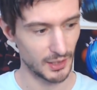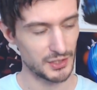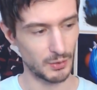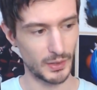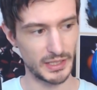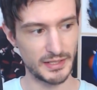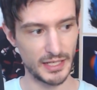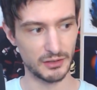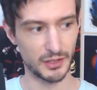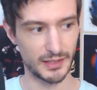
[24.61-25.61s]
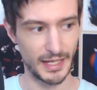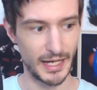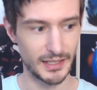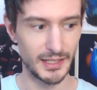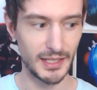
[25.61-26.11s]
So we're going to take a look at
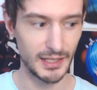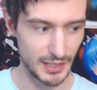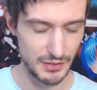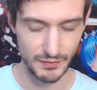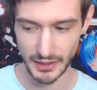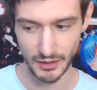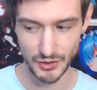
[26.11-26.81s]
that in this video.